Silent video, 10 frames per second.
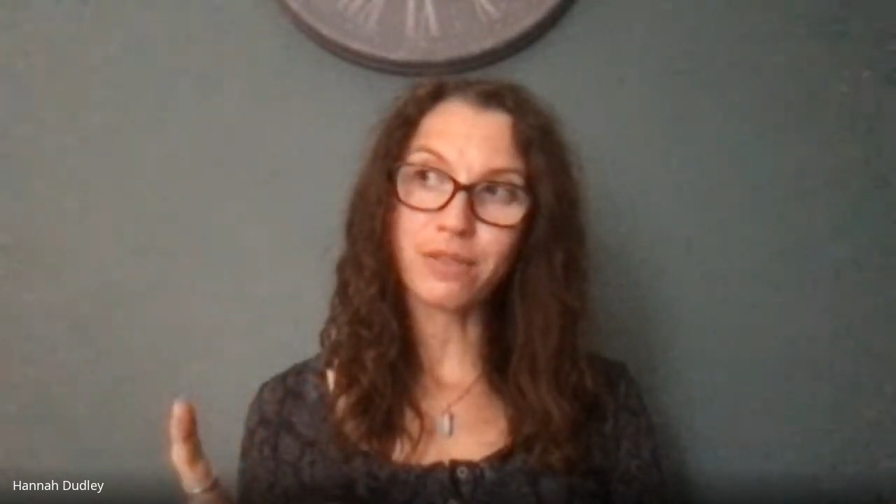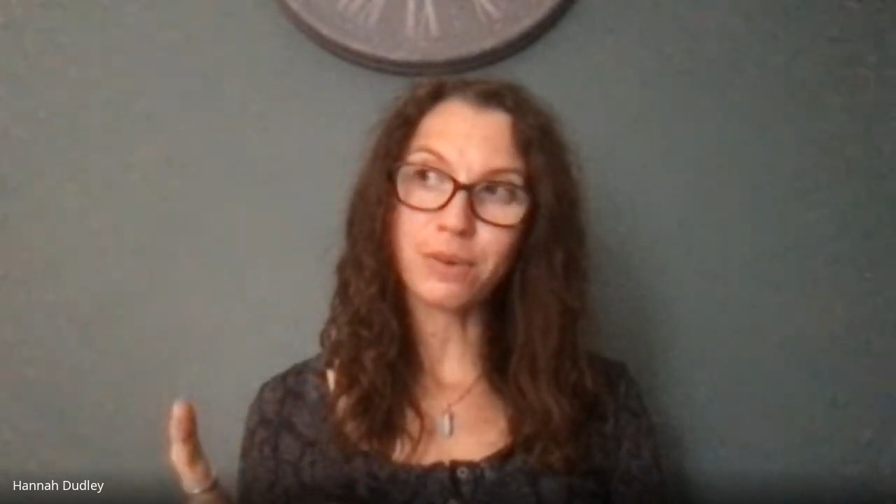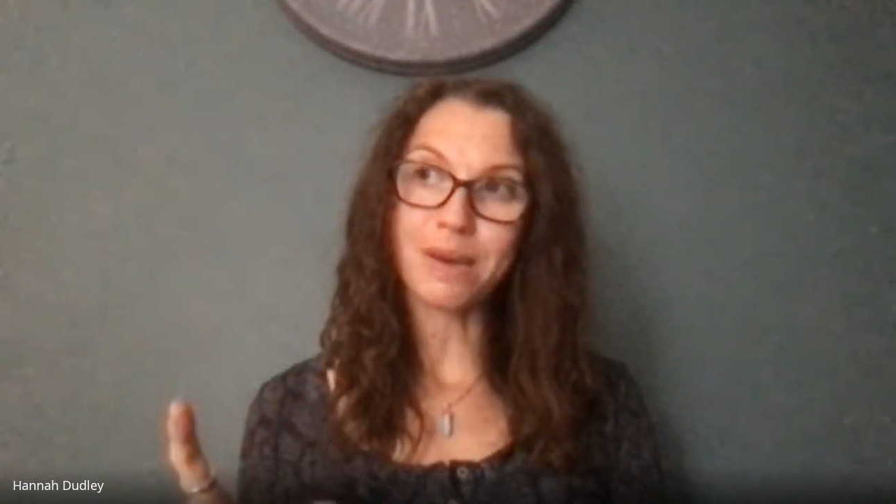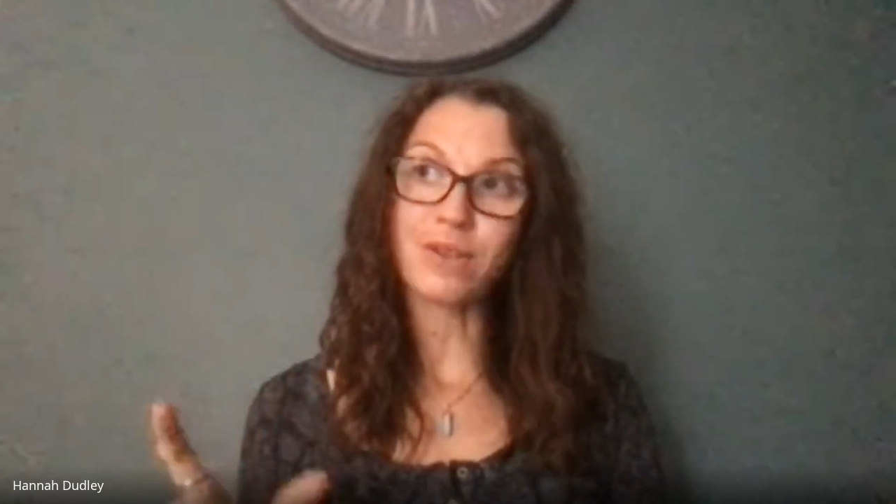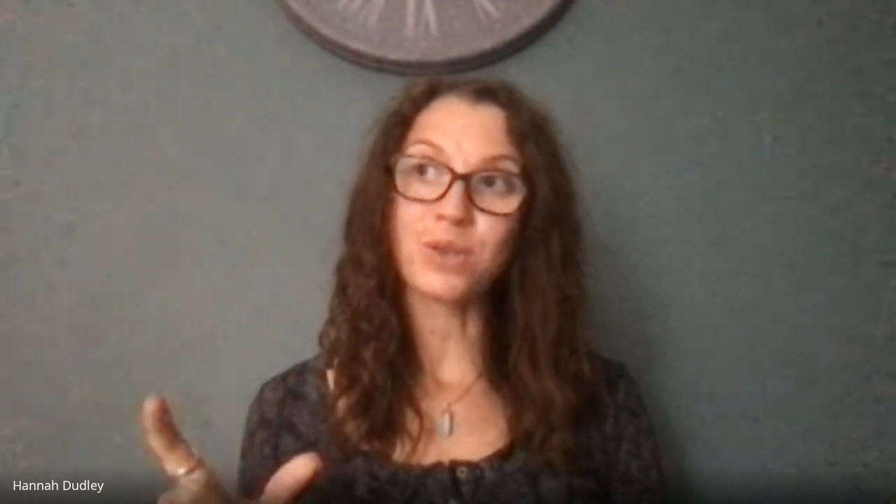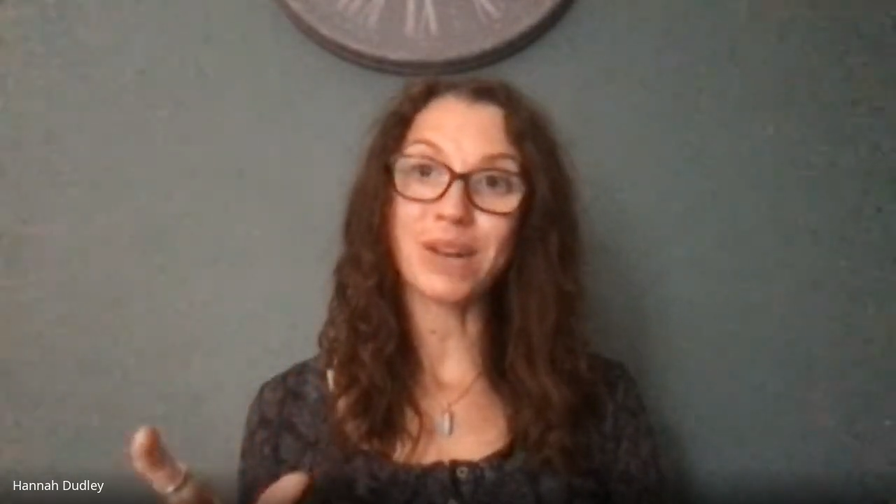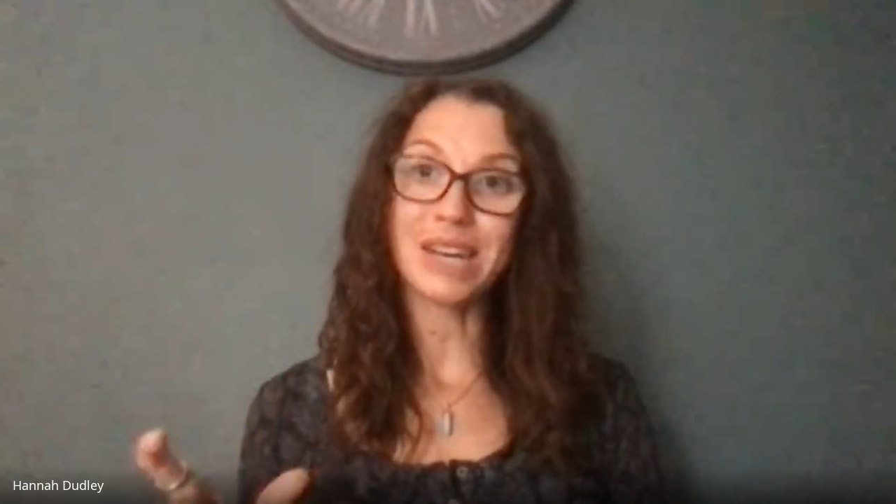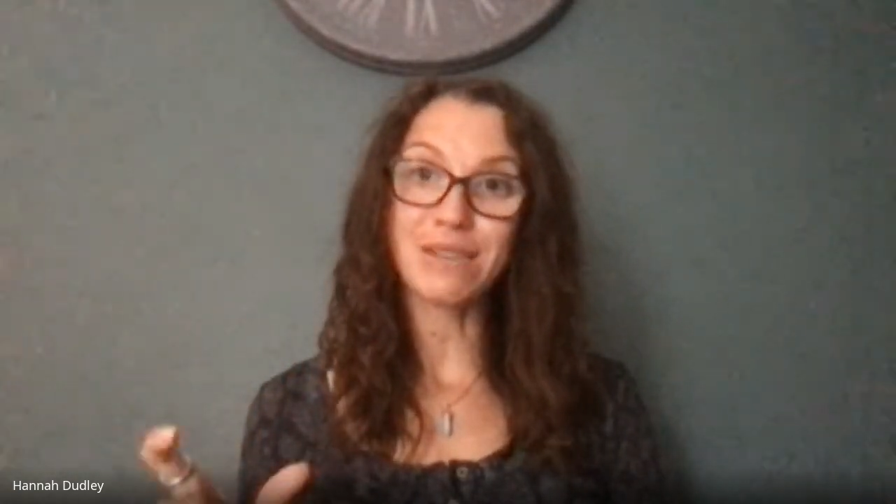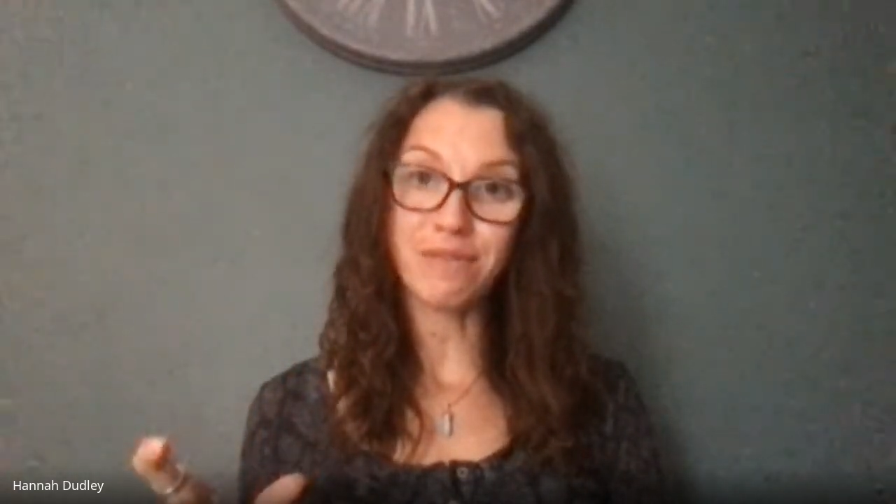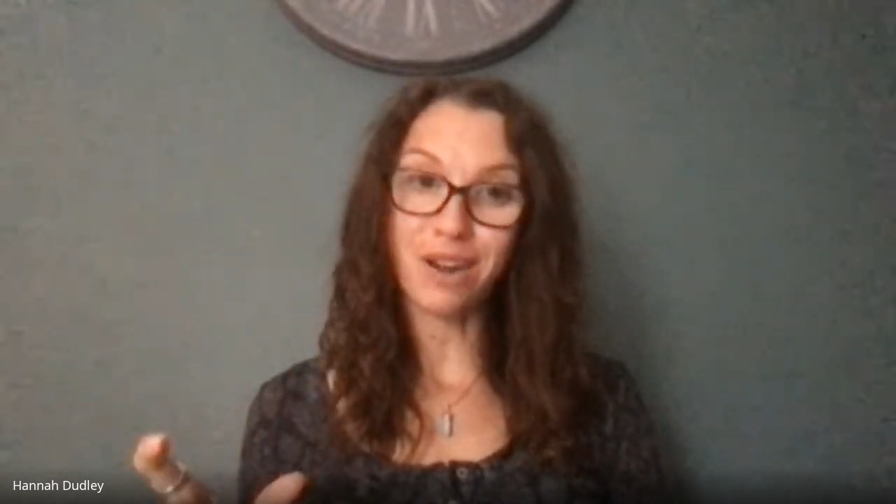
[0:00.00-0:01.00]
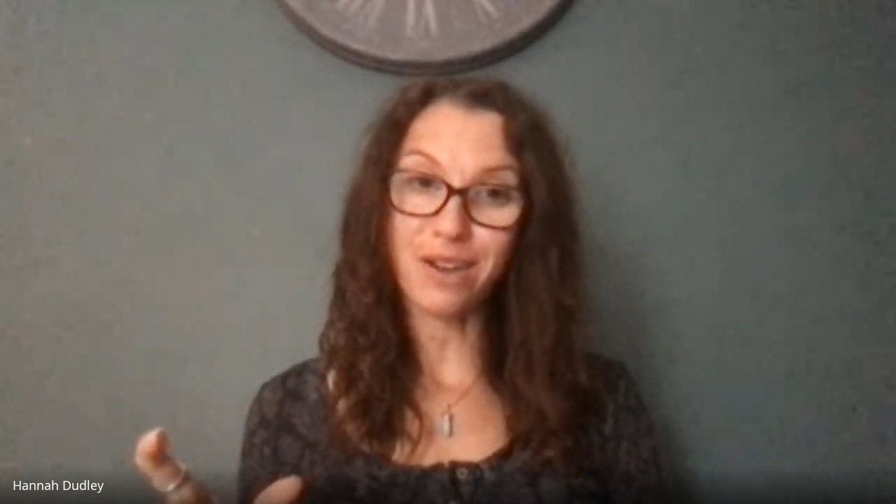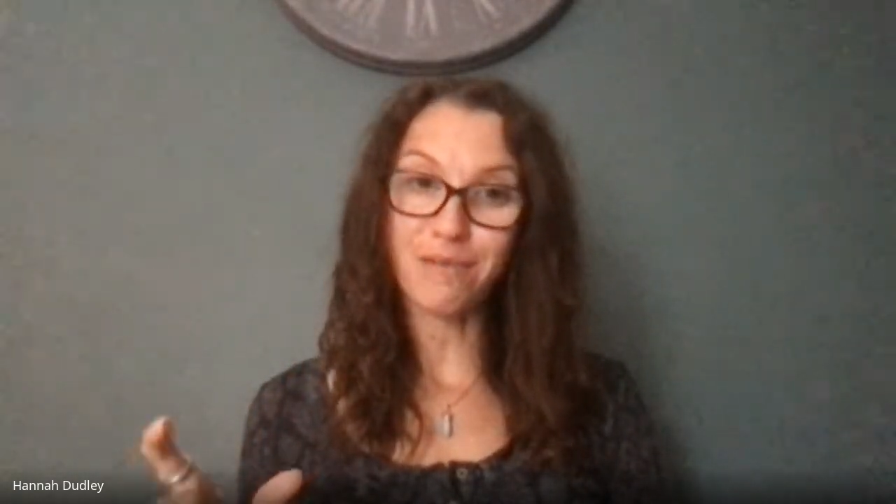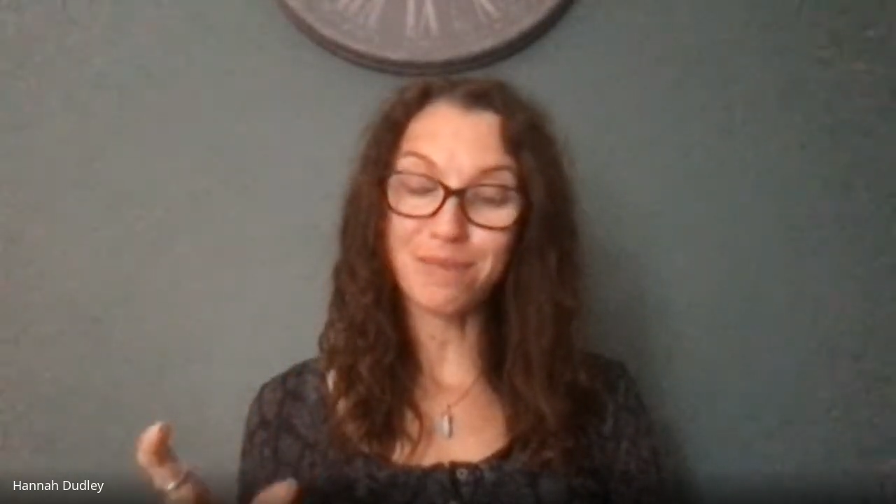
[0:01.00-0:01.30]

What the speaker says: to about 25